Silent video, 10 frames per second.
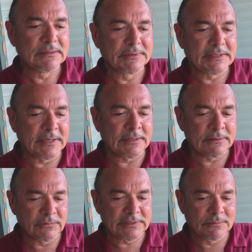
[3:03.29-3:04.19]
But
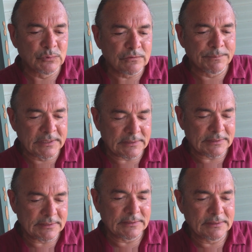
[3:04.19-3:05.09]
then with the movement
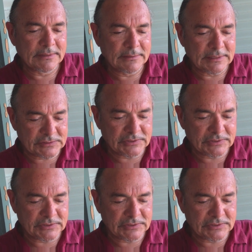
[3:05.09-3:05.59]
that's